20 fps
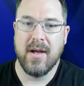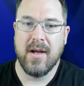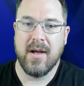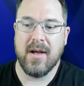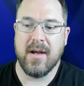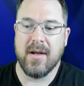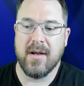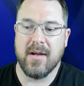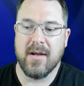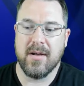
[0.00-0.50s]

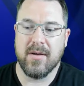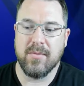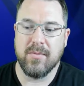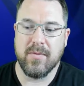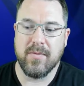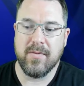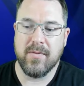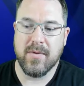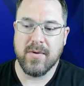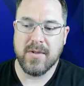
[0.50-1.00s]
We'll
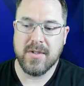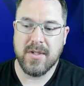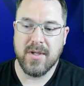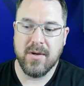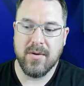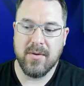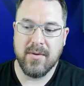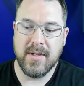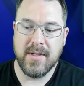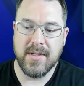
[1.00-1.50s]
first
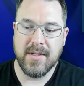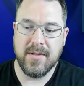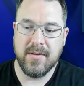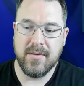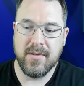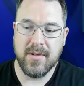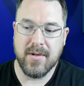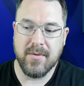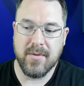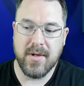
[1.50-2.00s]
go into
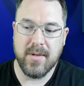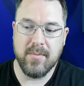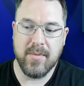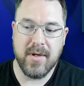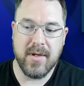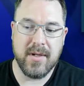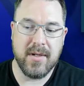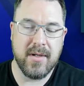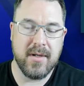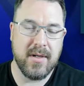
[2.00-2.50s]
the green
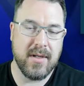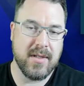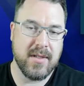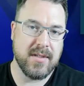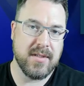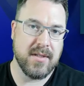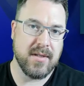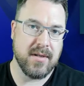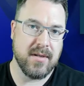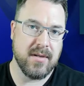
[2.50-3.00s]
button. It's
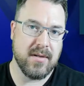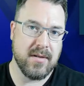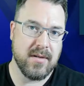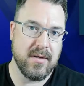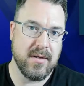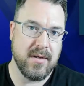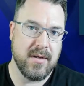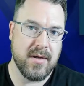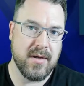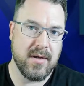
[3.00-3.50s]
the
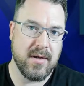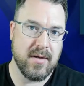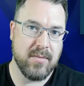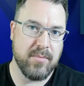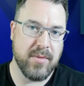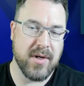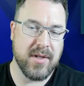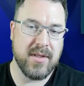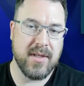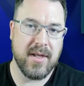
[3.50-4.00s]

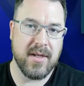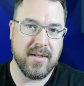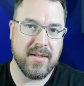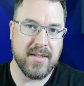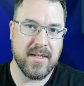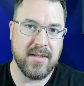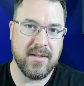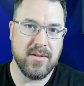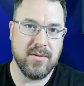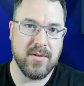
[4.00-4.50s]
button that
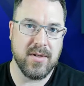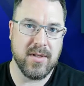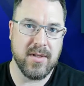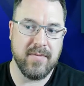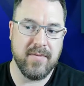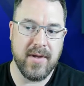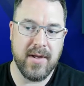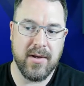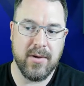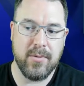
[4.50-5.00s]
sends you to the
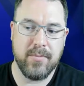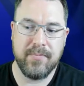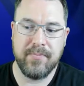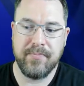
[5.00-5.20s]
Veil.